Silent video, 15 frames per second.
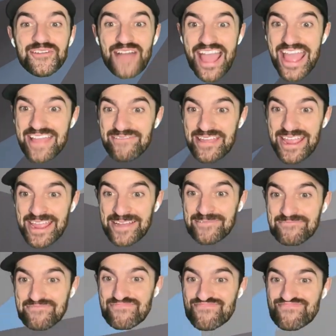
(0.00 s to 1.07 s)
baby!
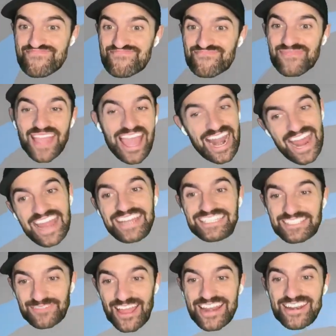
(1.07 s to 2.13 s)
And I
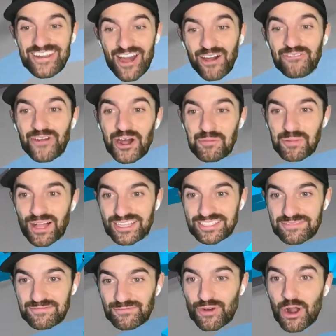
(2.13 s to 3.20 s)
ain't spent no
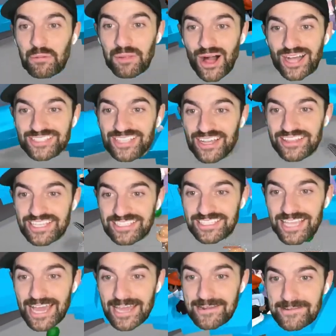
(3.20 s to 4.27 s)
Roblox on this
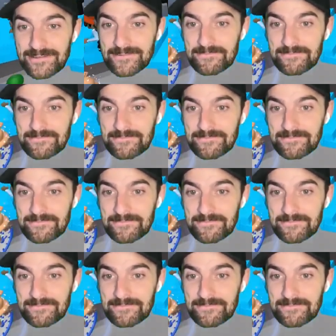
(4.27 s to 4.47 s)
yet.